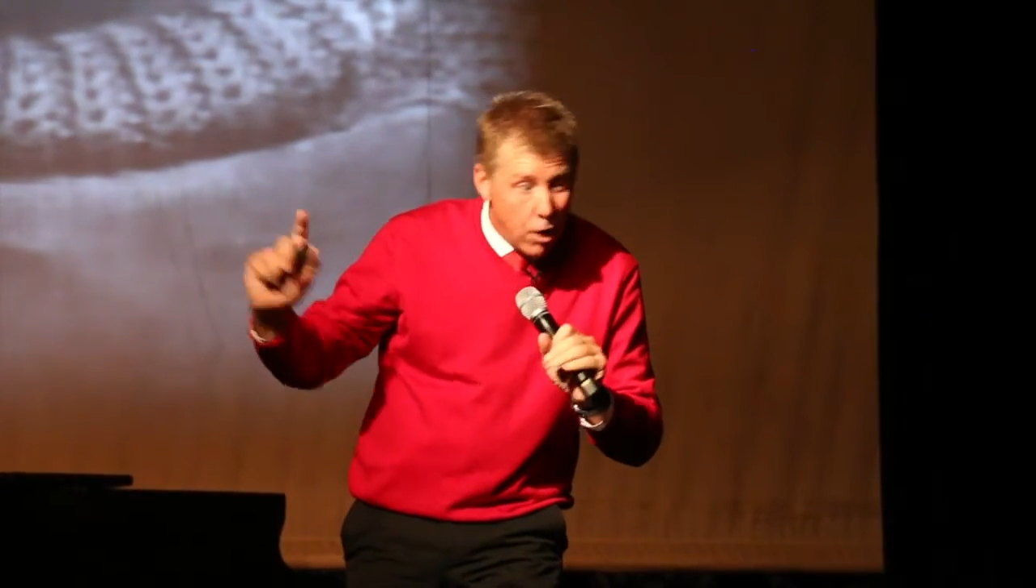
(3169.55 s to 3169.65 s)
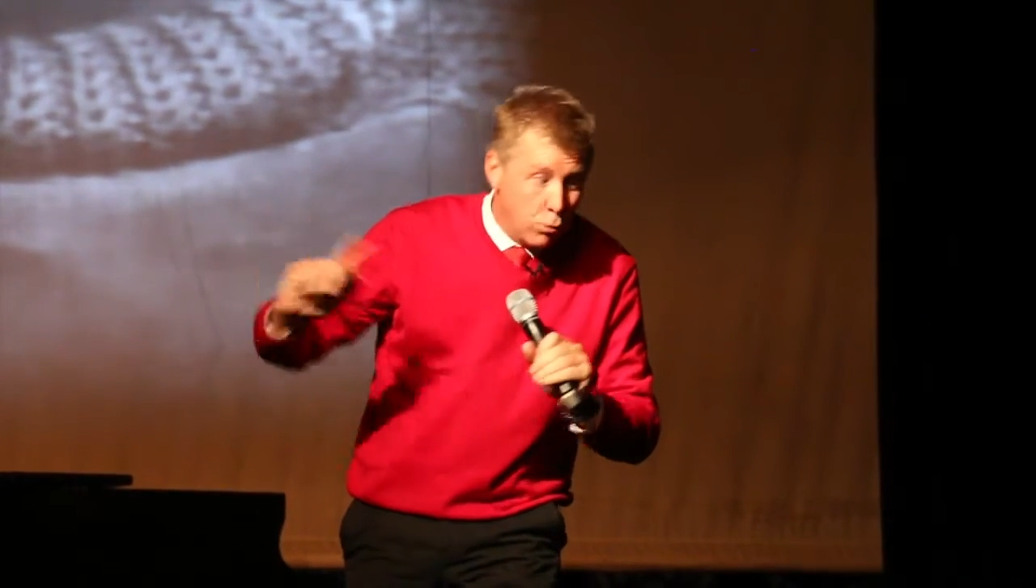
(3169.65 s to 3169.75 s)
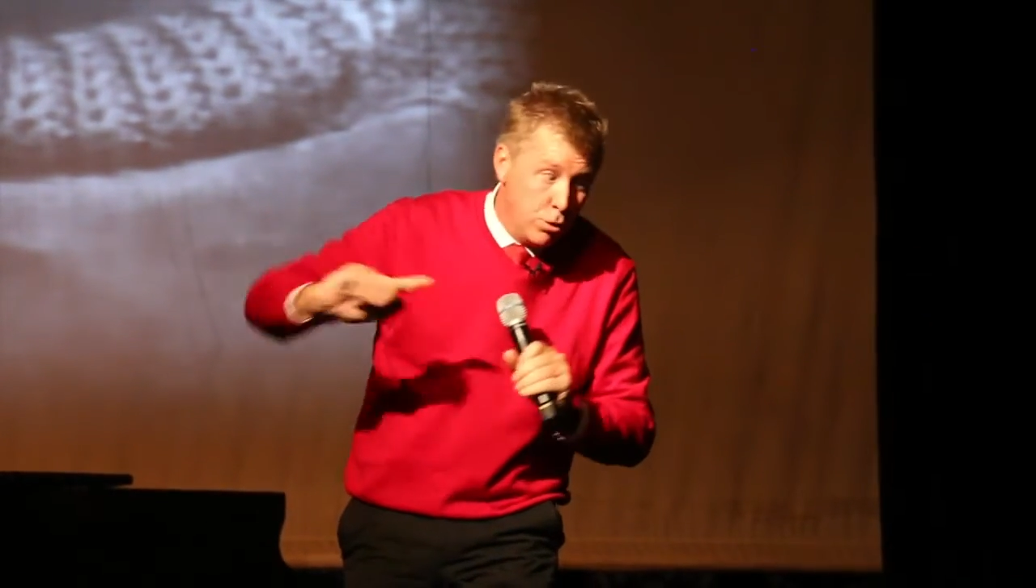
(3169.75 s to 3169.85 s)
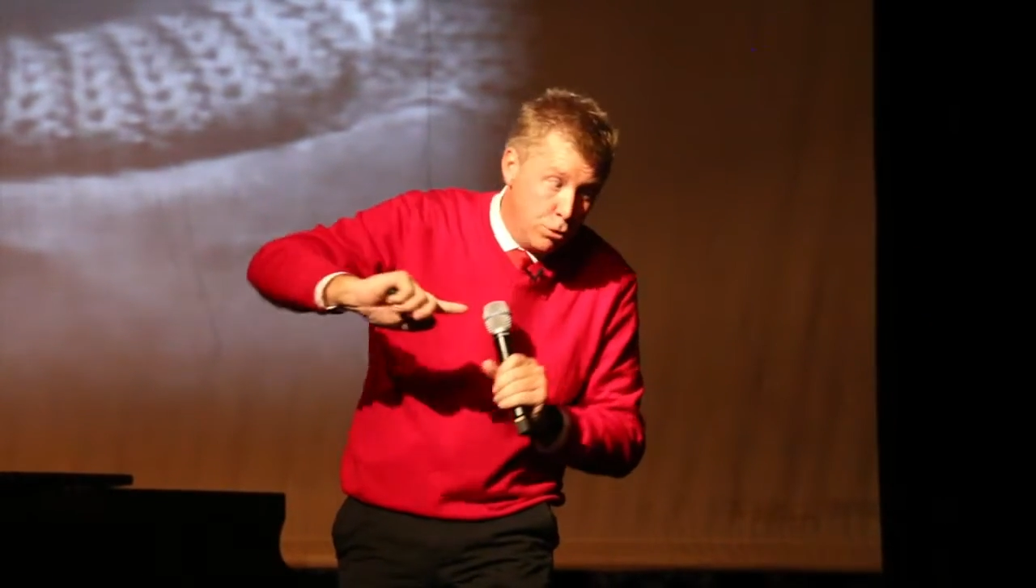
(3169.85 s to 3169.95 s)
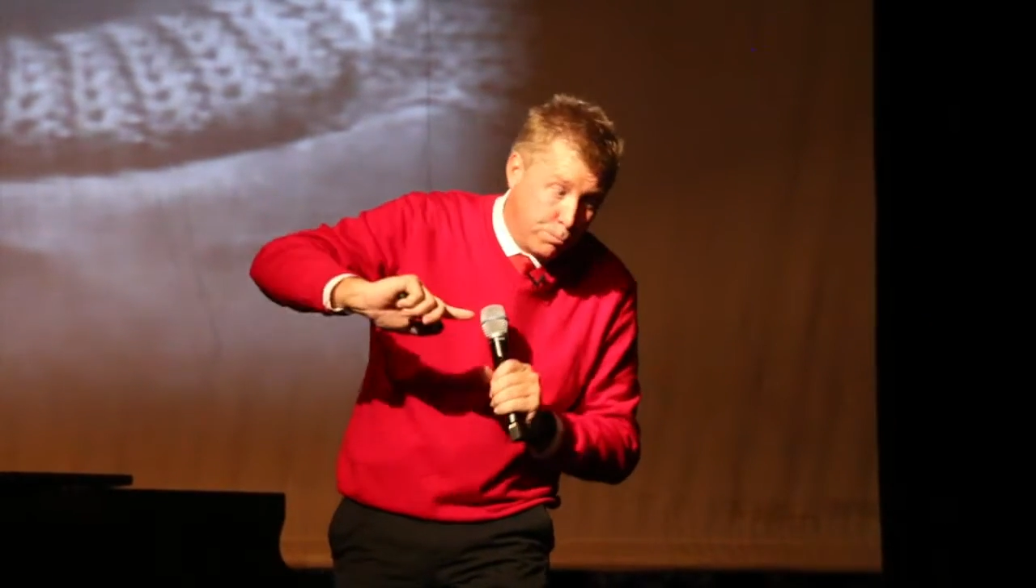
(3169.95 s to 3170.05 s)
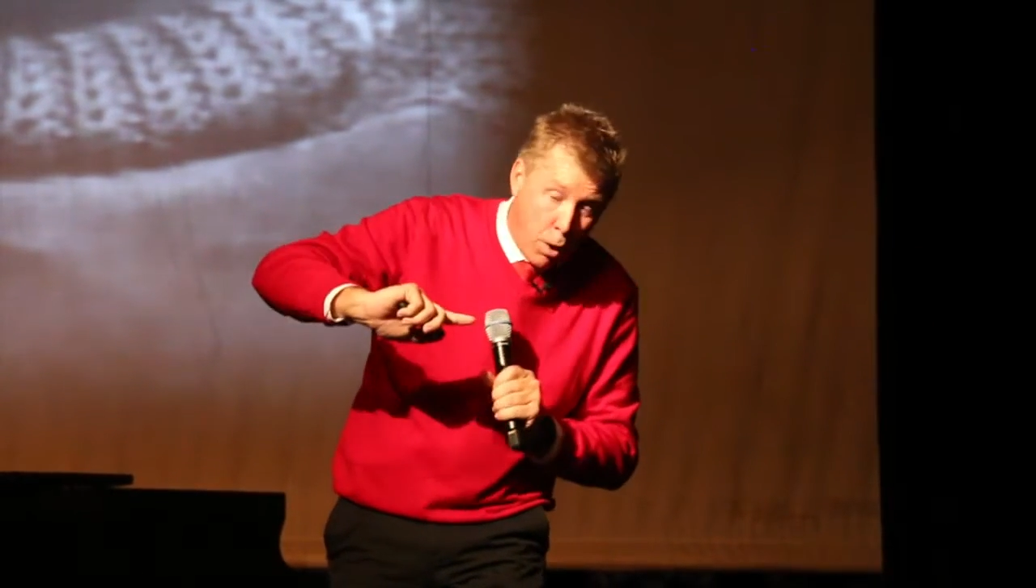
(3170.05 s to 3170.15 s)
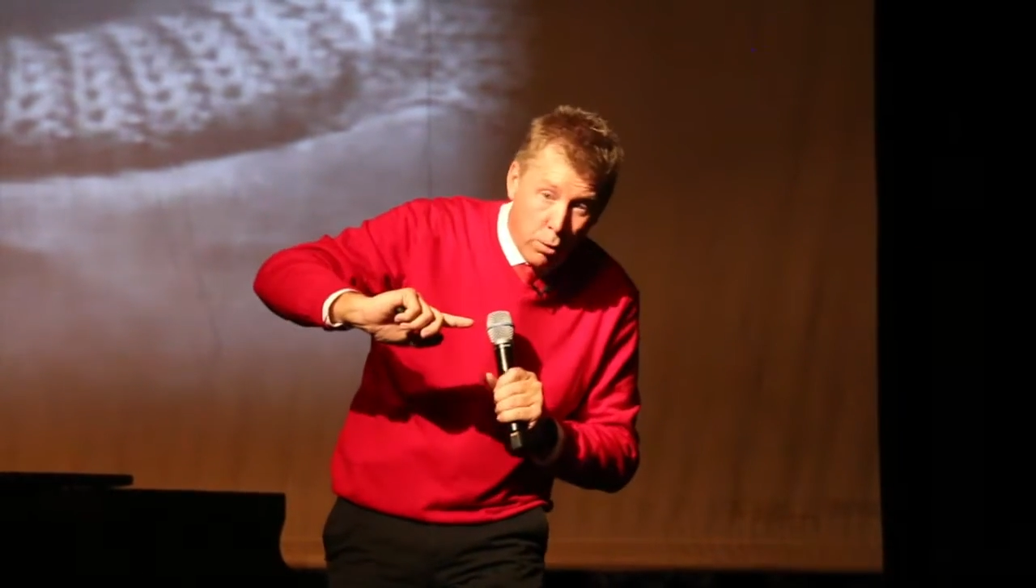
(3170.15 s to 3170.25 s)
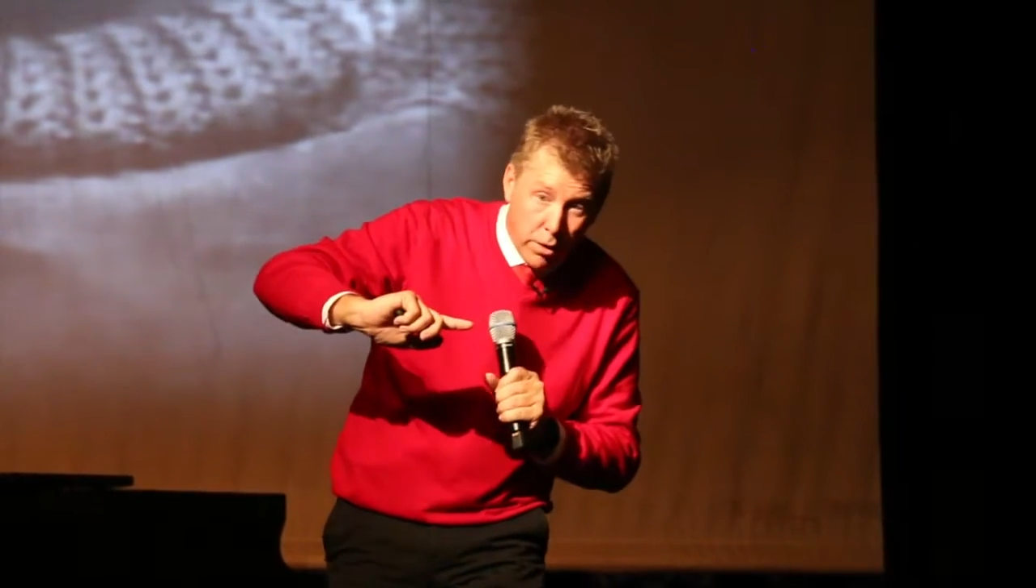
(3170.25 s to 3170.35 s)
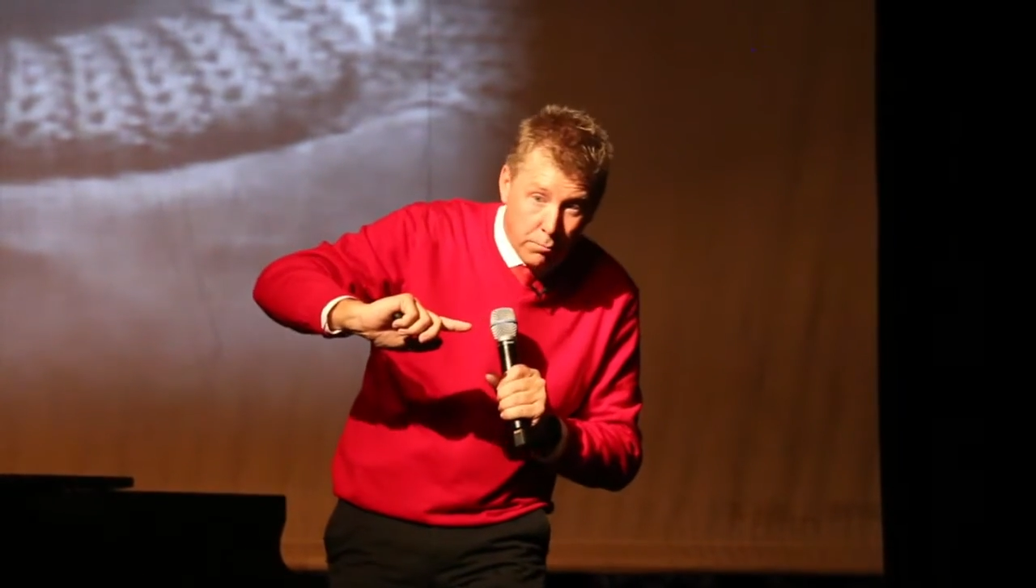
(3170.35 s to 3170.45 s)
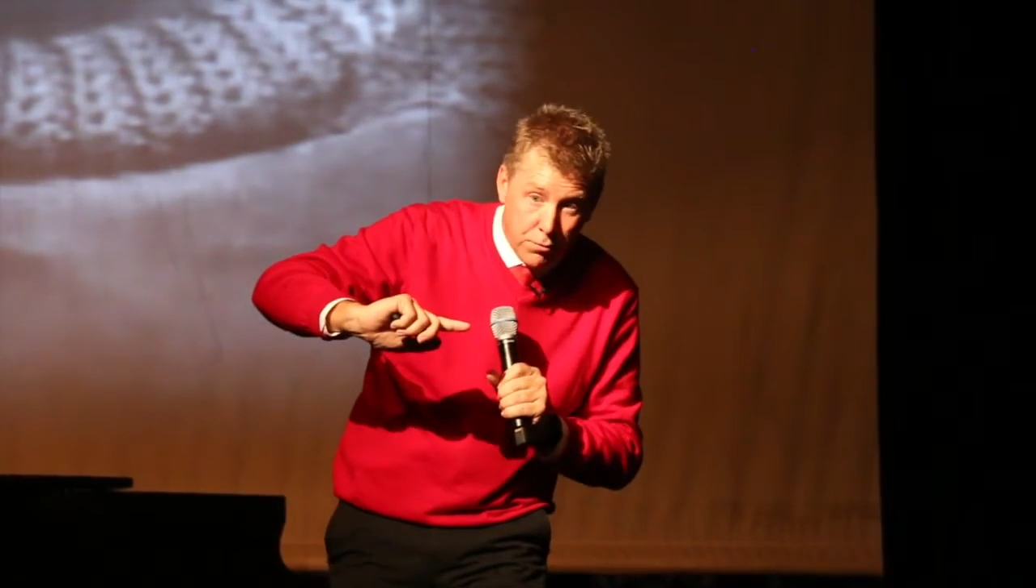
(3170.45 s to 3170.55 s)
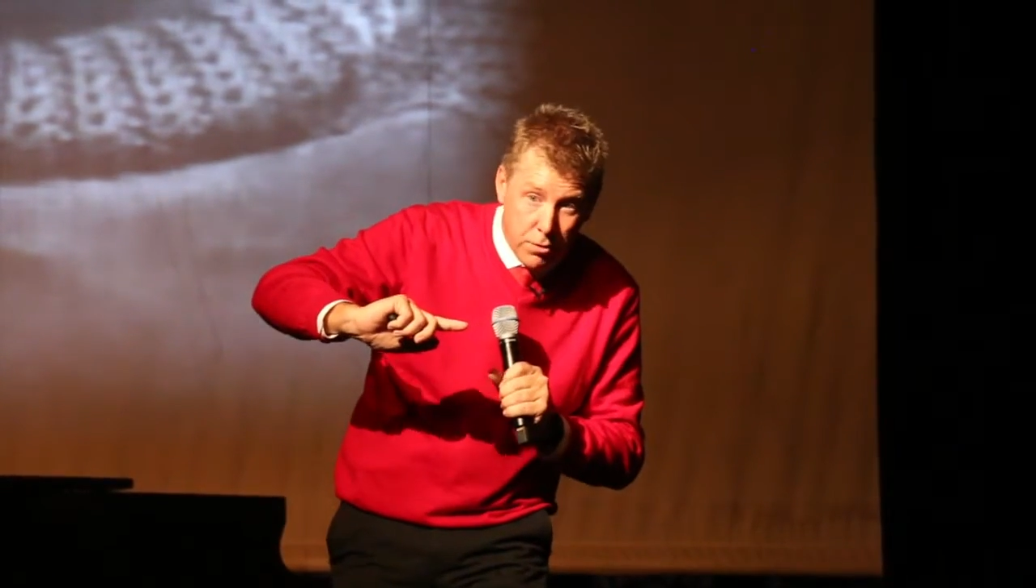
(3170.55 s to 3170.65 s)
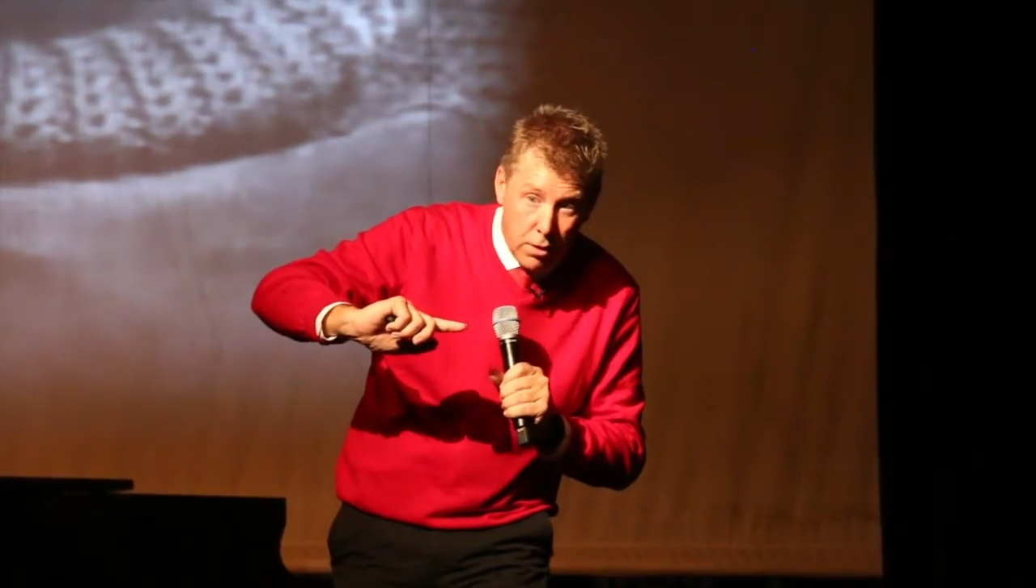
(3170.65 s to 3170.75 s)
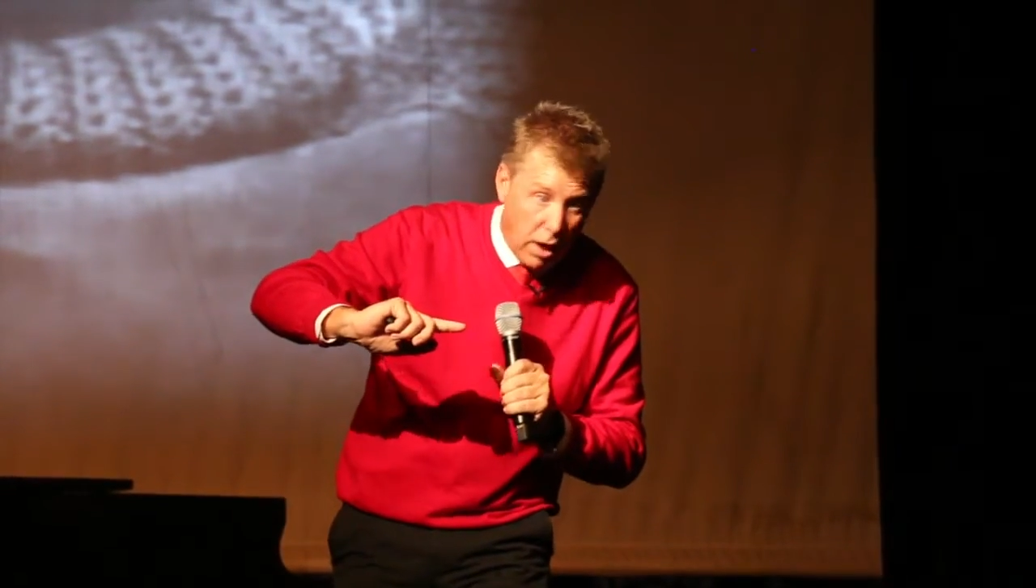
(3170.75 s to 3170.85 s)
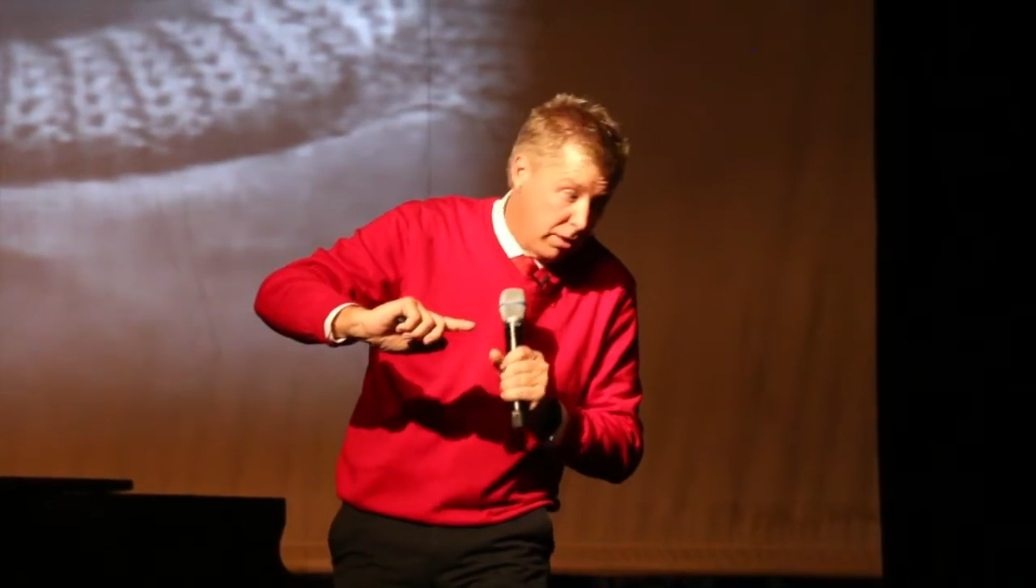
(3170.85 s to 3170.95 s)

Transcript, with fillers: I don't use podiums.